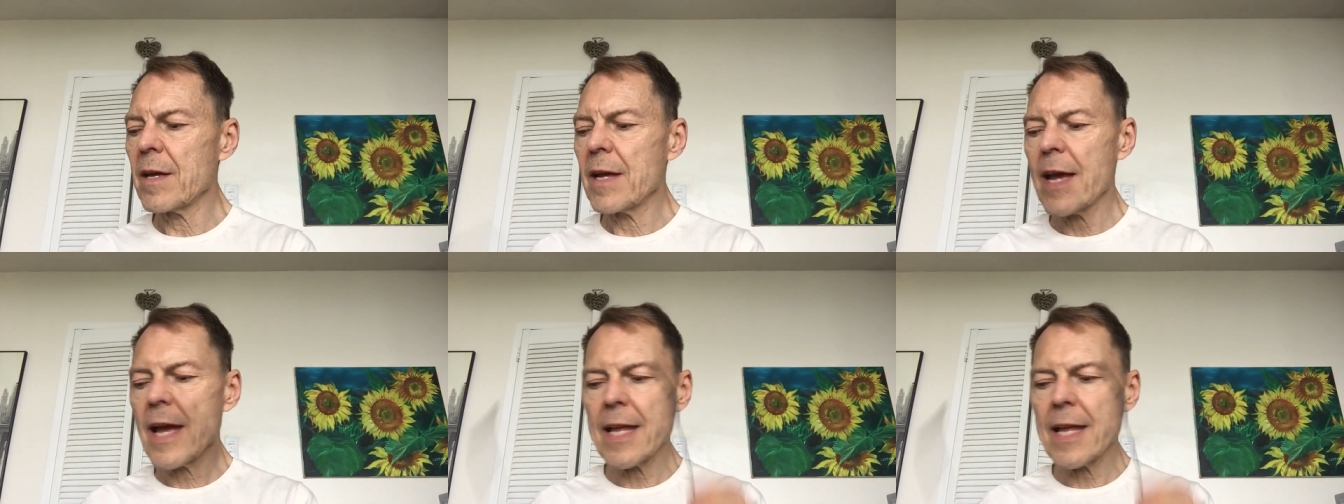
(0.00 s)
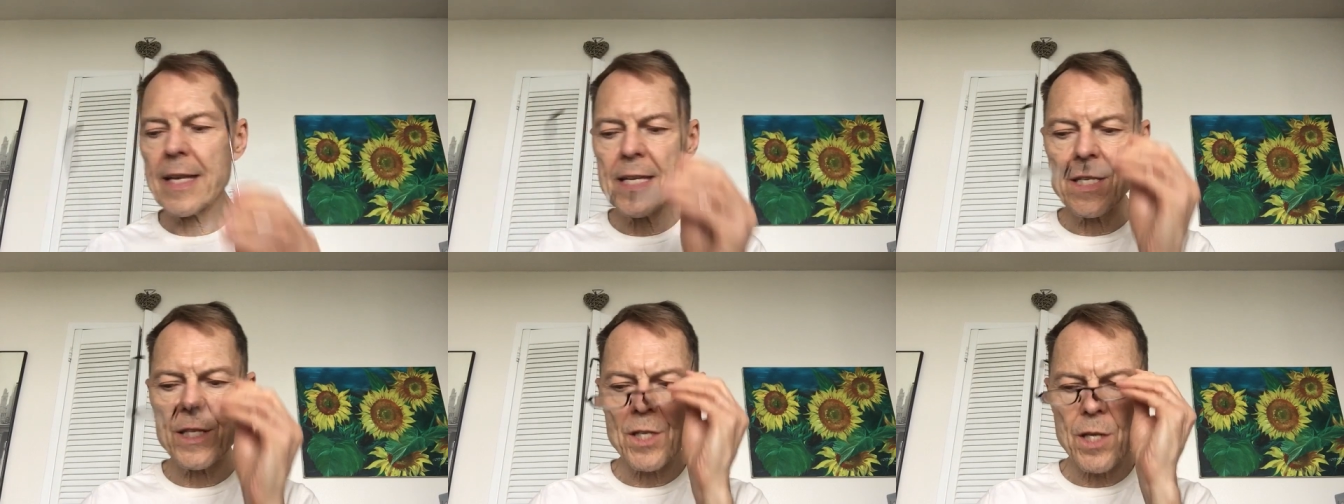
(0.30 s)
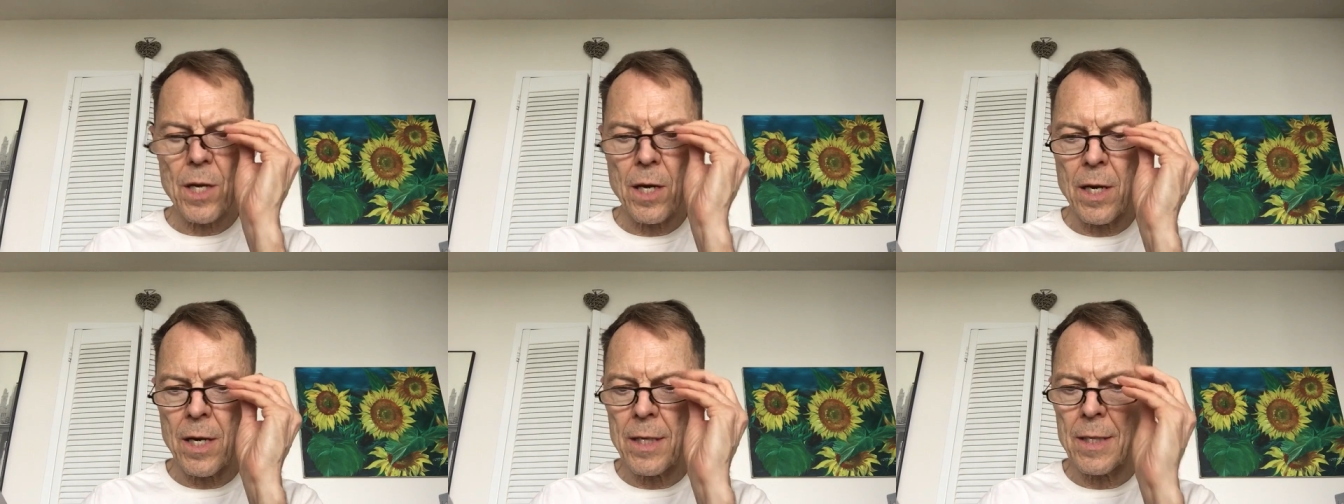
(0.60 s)
and each
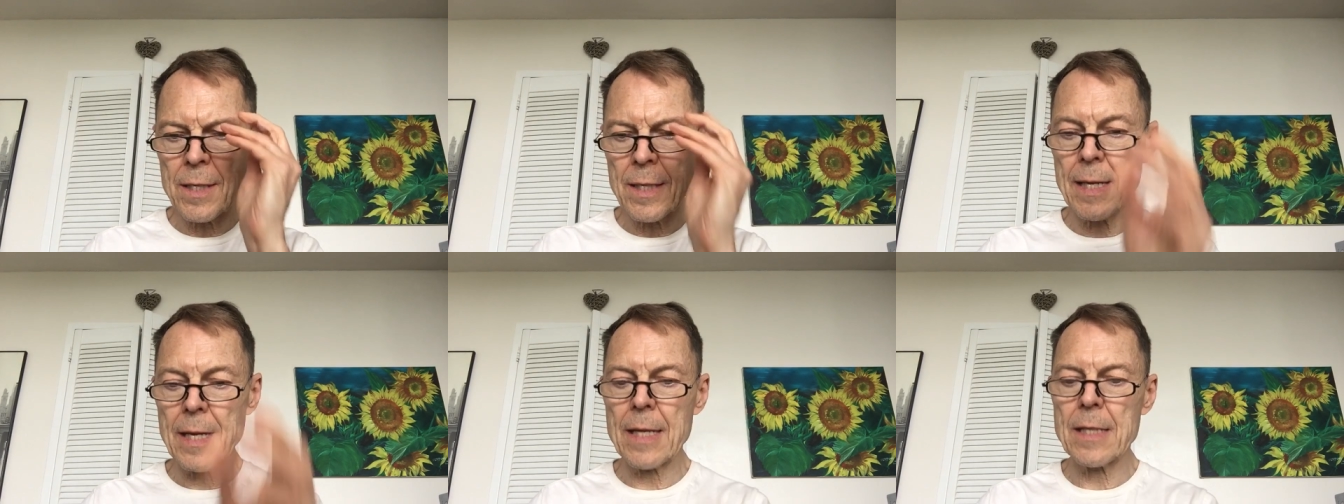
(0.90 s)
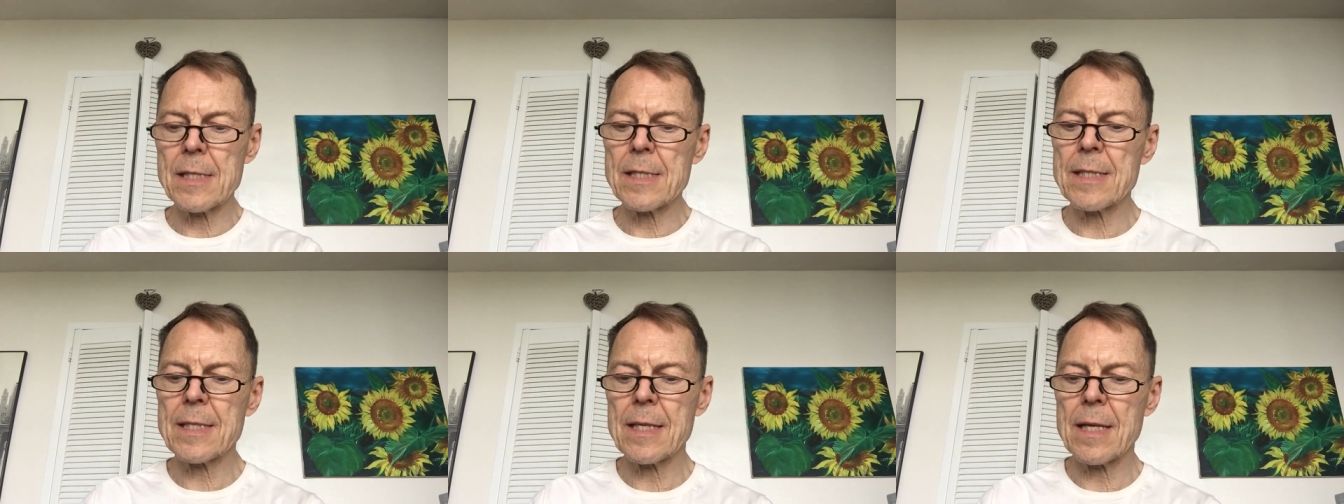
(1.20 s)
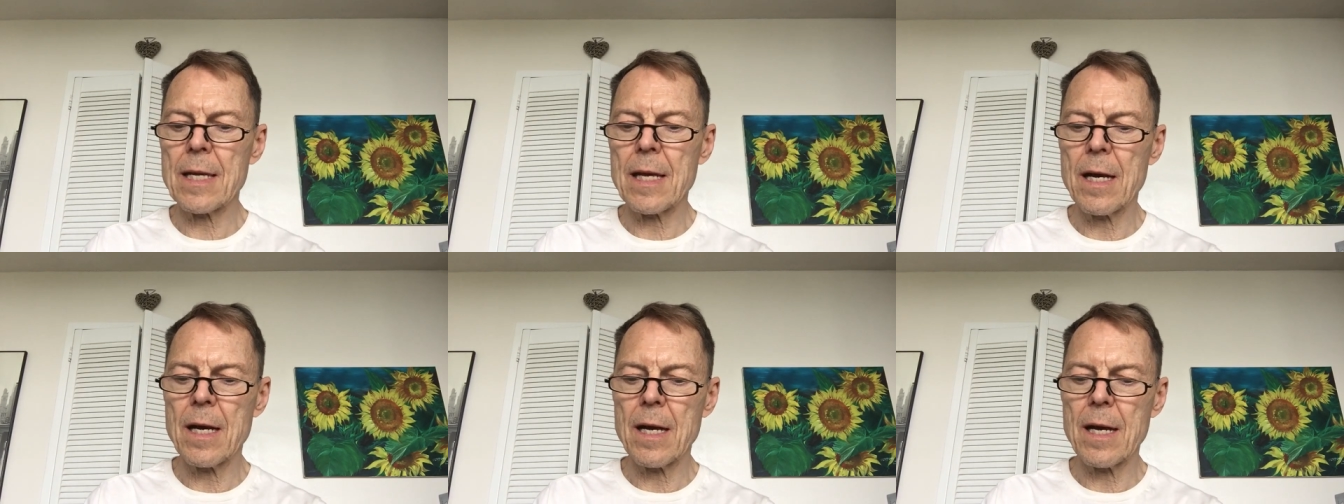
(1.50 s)
card gets
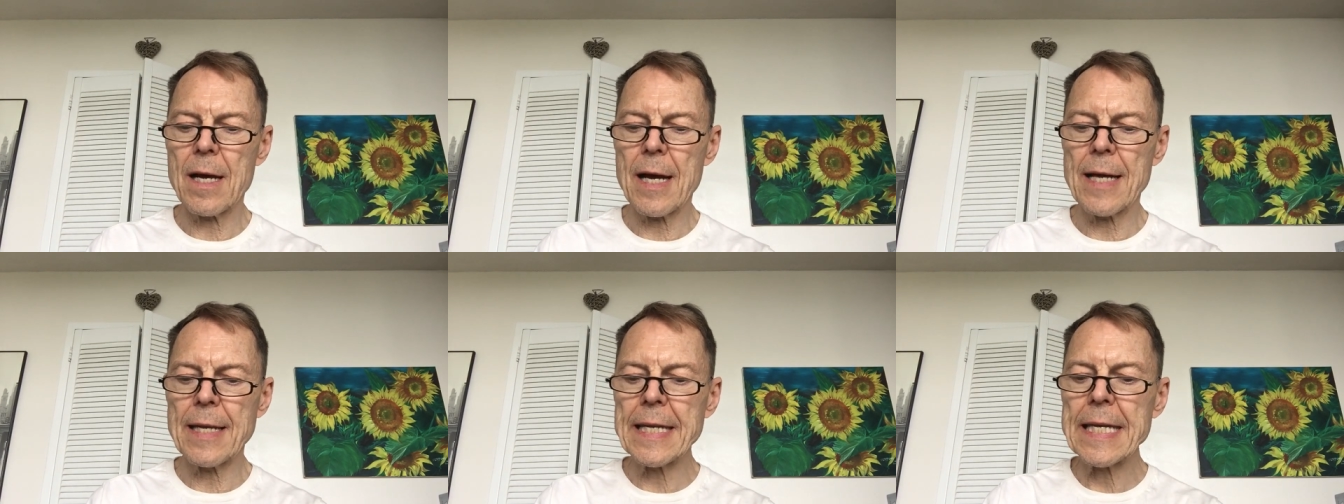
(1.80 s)
an